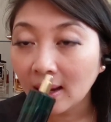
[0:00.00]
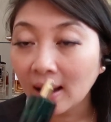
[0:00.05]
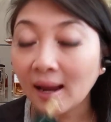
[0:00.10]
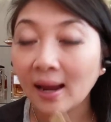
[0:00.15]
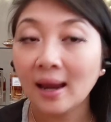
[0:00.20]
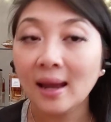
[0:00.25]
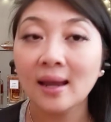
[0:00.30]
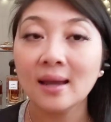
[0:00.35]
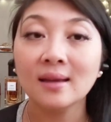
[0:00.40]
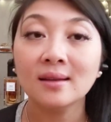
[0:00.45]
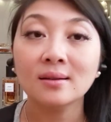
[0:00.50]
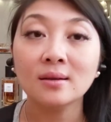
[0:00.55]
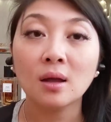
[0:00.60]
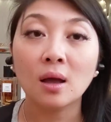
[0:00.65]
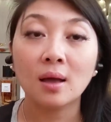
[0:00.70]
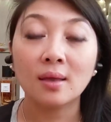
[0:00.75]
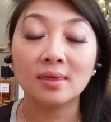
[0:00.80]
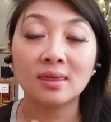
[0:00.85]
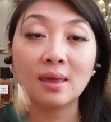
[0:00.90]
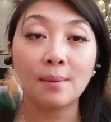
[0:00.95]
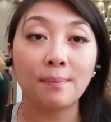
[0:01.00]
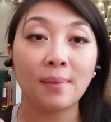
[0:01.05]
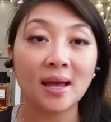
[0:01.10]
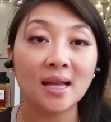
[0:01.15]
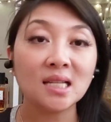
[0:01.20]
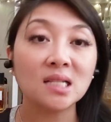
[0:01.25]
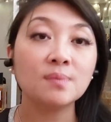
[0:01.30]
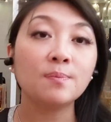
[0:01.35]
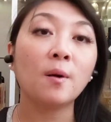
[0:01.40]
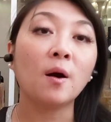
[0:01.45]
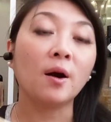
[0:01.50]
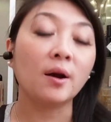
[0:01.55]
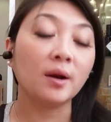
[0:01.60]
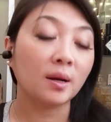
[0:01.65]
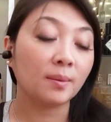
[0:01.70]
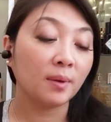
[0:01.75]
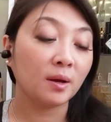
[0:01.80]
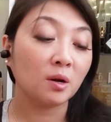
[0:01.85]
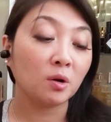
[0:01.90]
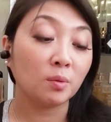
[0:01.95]
And the best
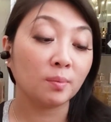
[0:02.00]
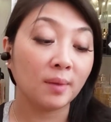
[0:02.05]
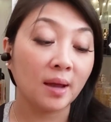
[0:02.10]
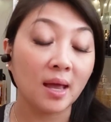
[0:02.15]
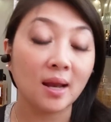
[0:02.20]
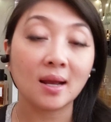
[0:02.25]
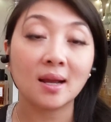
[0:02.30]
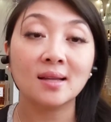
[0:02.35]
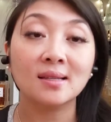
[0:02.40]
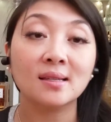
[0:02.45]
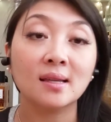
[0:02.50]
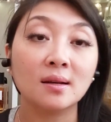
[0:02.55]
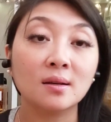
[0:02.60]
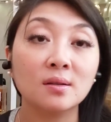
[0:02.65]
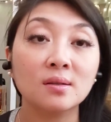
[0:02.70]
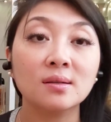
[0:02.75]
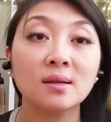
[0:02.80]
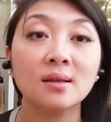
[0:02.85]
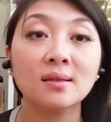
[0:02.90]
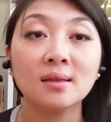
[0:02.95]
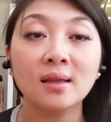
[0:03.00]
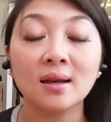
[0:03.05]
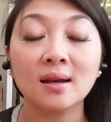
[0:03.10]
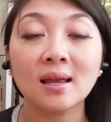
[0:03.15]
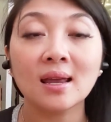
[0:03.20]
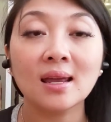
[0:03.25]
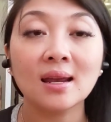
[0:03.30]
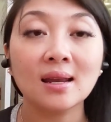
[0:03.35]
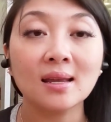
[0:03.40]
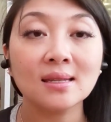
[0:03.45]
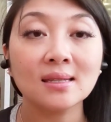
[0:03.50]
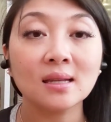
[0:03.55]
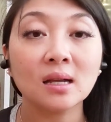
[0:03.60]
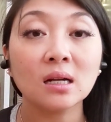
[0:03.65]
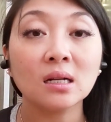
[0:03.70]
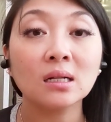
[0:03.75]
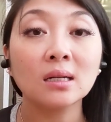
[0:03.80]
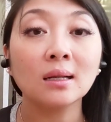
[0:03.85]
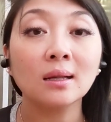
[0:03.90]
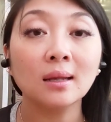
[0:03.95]
part about Hermetica Sandalsun, that it is
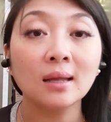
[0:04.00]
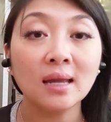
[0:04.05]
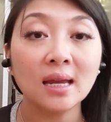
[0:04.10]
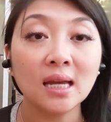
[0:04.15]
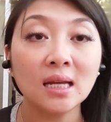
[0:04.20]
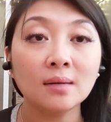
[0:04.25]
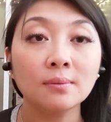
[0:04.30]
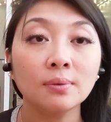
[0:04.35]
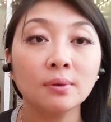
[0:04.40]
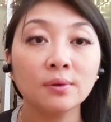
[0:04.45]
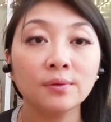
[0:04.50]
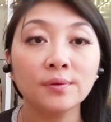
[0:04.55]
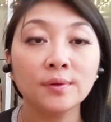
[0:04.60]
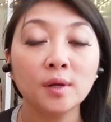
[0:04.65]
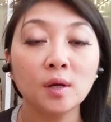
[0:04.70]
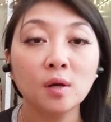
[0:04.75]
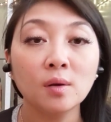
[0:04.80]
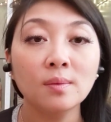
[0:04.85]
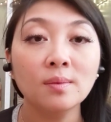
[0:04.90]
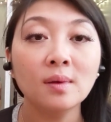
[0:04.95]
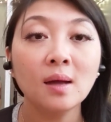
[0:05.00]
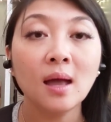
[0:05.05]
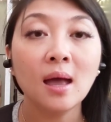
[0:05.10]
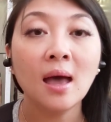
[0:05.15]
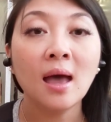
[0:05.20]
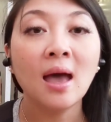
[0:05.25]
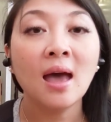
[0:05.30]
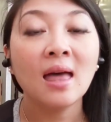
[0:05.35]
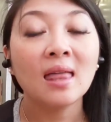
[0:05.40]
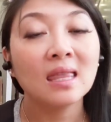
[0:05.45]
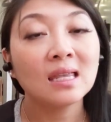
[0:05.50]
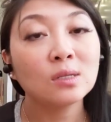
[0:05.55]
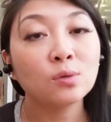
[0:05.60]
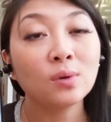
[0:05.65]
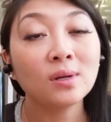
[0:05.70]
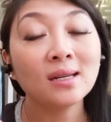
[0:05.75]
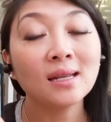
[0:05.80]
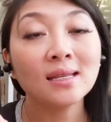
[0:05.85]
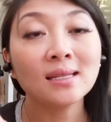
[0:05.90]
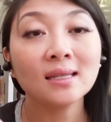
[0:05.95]
a clean perfume. This
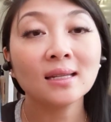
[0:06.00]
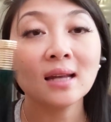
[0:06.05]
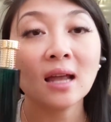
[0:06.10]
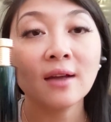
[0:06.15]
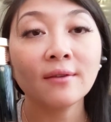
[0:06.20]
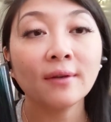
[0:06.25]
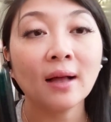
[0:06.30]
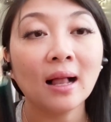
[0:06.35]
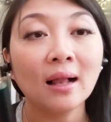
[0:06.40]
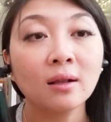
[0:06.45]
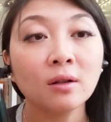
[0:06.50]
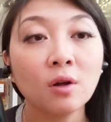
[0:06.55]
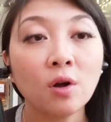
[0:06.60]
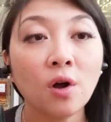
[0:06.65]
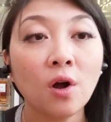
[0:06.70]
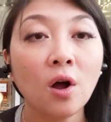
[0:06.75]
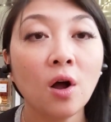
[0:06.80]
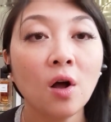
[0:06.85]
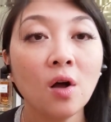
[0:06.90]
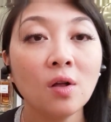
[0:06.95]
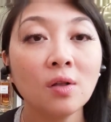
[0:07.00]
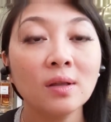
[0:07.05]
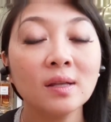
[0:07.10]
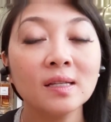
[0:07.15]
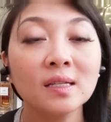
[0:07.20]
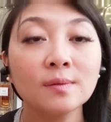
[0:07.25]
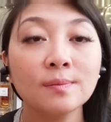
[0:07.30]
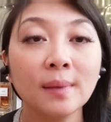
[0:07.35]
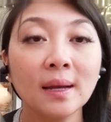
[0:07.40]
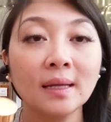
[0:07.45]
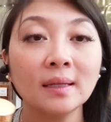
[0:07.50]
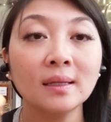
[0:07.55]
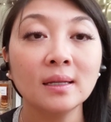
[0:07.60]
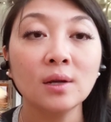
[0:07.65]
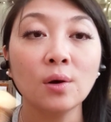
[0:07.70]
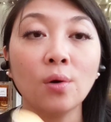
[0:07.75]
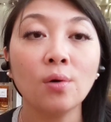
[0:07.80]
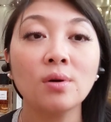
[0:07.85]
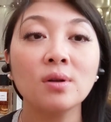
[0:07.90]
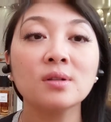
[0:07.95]
one doesn't have alcohol, it's
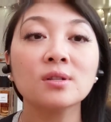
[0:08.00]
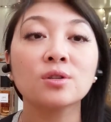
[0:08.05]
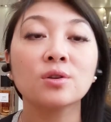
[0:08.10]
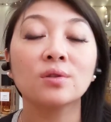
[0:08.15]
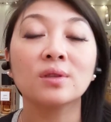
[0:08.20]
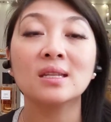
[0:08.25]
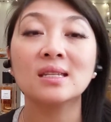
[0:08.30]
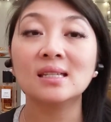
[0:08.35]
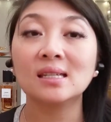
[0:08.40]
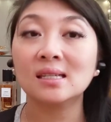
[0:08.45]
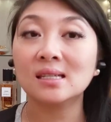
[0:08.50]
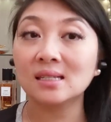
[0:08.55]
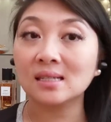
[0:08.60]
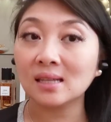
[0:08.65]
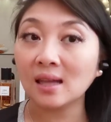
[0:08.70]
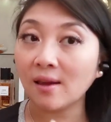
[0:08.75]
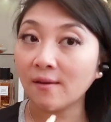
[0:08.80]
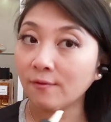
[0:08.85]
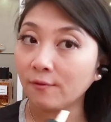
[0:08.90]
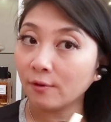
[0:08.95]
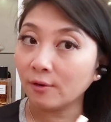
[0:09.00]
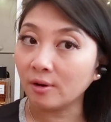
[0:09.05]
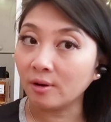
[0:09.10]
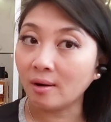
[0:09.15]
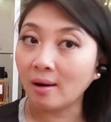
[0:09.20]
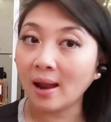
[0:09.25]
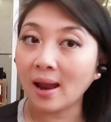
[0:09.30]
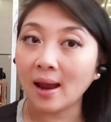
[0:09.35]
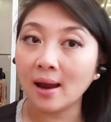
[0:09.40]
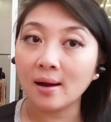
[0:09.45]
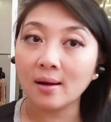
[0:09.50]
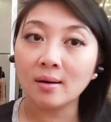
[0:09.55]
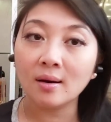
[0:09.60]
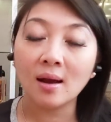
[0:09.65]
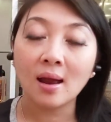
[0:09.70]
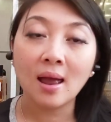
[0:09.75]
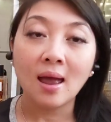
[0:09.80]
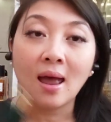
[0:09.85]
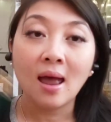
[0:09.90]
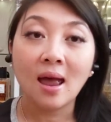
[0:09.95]
mainly oil, so this is safe for your
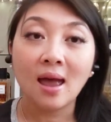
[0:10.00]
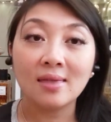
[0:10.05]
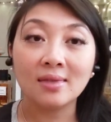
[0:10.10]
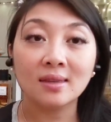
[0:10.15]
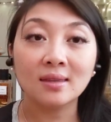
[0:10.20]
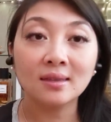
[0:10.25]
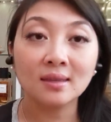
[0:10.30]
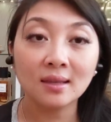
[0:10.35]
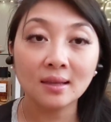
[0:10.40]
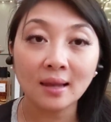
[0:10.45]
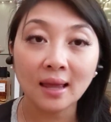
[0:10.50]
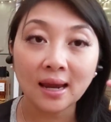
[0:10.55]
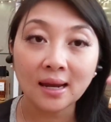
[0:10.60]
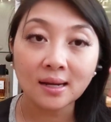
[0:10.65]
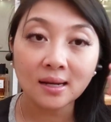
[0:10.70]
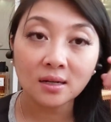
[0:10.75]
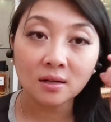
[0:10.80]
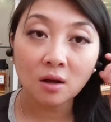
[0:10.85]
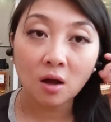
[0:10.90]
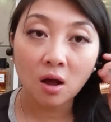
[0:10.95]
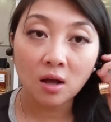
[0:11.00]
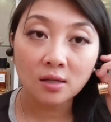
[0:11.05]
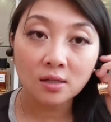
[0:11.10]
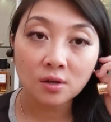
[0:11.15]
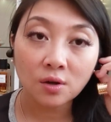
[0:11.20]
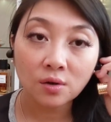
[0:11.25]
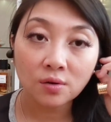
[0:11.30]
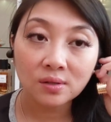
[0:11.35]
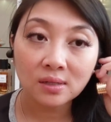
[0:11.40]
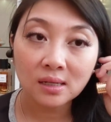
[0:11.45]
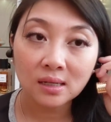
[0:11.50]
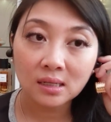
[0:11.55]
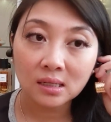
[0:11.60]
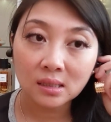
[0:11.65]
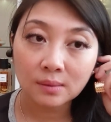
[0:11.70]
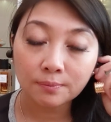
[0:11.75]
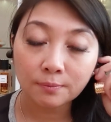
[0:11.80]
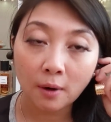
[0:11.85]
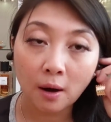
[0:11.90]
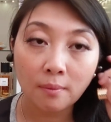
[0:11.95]
hair. And then the lady in Costco,
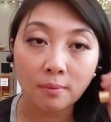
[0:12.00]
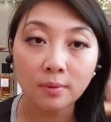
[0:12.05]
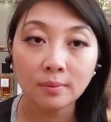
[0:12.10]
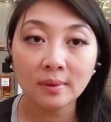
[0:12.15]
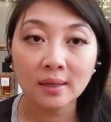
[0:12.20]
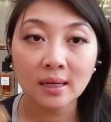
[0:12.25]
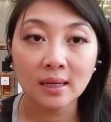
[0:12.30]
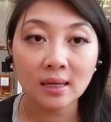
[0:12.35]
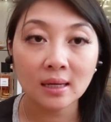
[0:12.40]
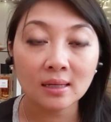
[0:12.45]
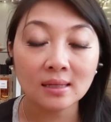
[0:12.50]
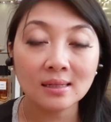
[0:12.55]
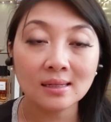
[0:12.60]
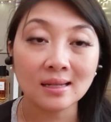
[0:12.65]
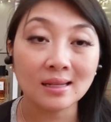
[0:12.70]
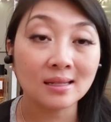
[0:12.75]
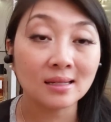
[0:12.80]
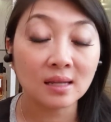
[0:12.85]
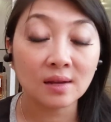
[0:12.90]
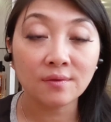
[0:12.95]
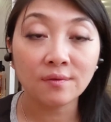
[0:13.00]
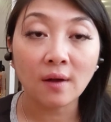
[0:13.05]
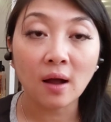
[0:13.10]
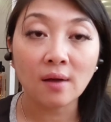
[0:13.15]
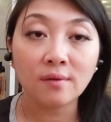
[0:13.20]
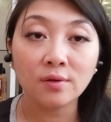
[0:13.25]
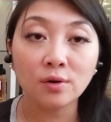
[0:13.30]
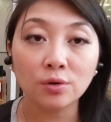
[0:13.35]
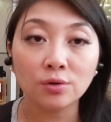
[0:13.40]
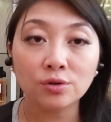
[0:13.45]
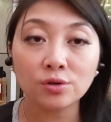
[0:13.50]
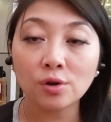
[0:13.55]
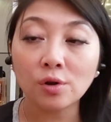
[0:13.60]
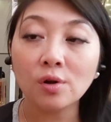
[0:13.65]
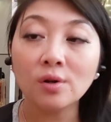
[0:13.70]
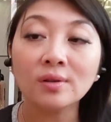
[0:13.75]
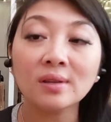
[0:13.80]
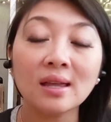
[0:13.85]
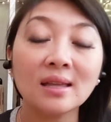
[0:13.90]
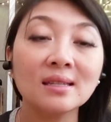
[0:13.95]
she's probably 65 years
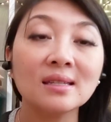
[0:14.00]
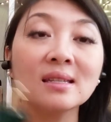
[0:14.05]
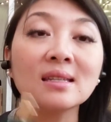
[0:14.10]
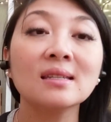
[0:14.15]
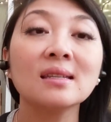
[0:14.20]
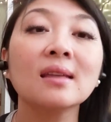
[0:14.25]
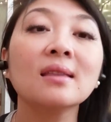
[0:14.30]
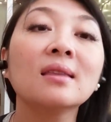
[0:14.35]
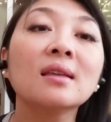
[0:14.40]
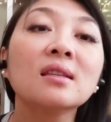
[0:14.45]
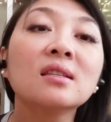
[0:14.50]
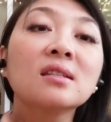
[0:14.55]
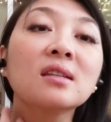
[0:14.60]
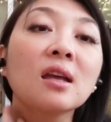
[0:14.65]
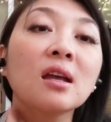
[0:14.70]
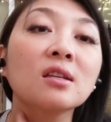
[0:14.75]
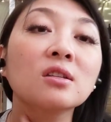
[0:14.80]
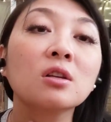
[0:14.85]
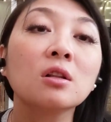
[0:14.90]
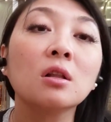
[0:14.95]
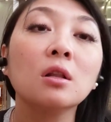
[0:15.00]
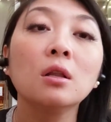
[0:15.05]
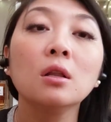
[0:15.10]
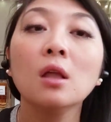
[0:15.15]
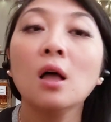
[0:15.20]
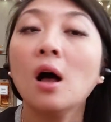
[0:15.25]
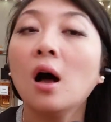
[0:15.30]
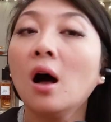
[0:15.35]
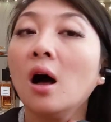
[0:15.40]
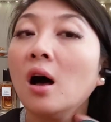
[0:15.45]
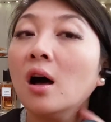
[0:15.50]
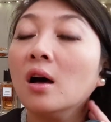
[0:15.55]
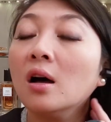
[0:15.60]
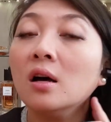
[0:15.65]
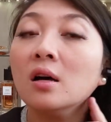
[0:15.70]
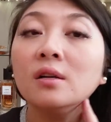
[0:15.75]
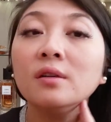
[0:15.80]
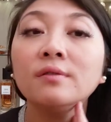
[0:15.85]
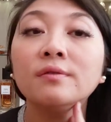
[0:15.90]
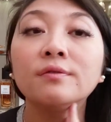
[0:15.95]
old, and she said that she has a
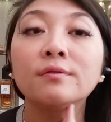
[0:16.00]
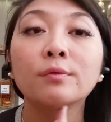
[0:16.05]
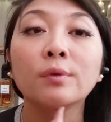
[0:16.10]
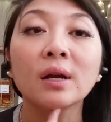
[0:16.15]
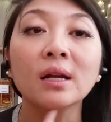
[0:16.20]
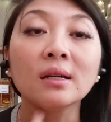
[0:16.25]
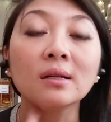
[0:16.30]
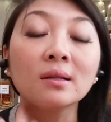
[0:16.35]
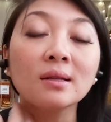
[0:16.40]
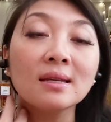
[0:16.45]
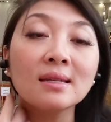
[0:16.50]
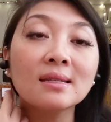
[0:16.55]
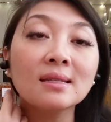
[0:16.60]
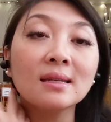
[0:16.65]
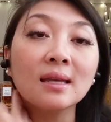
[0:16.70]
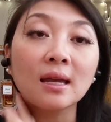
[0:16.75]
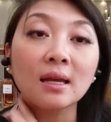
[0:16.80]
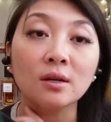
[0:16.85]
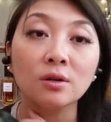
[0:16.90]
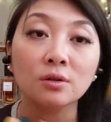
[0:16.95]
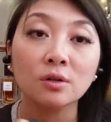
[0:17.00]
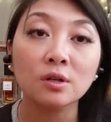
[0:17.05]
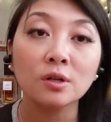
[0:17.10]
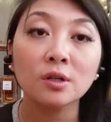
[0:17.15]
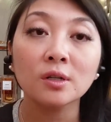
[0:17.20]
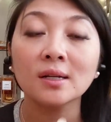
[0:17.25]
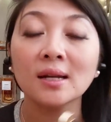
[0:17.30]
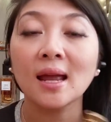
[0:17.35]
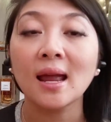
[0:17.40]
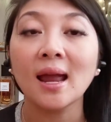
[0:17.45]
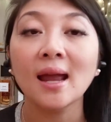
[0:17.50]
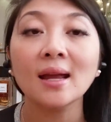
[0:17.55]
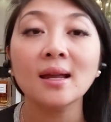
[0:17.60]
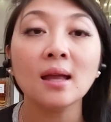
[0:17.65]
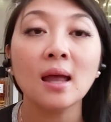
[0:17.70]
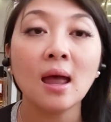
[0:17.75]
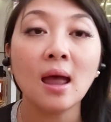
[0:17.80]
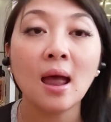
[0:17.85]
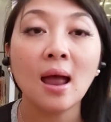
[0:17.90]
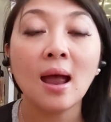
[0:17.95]
lot of wrinkly skin on her neck.